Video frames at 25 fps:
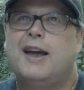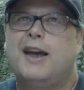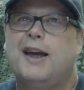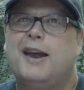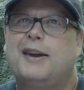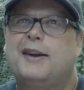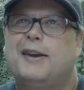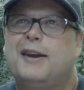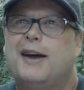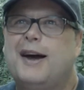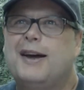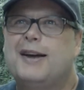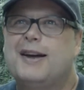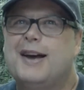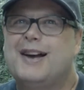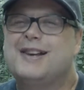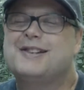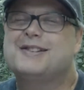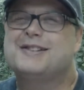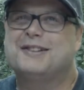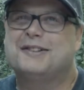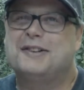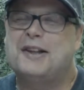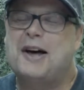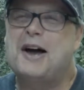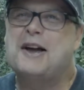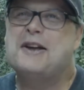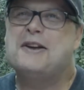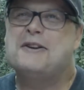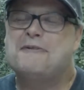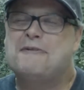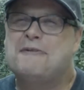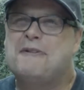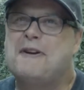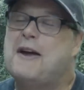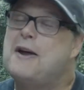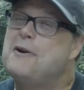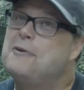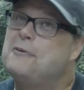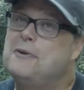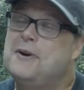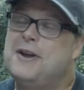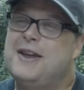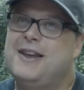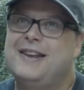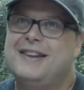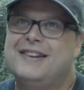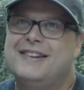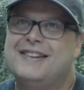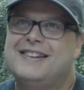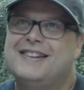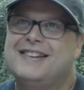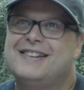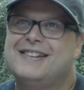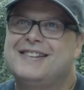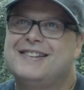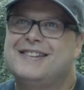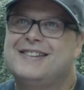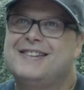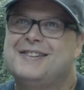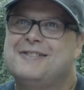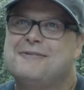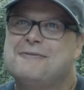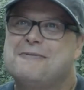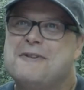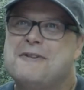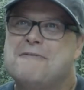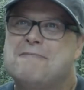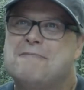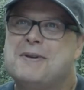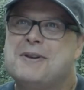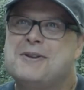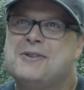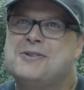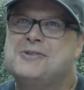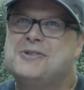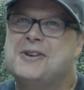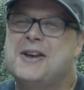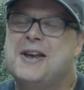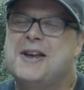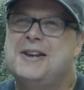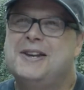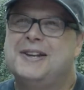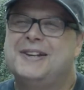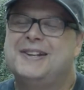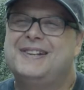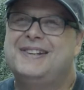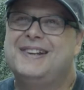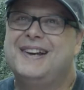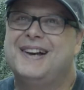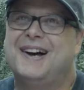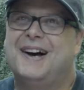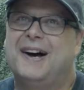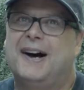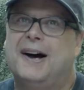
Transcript: and as a Lion fan, we've been jaded.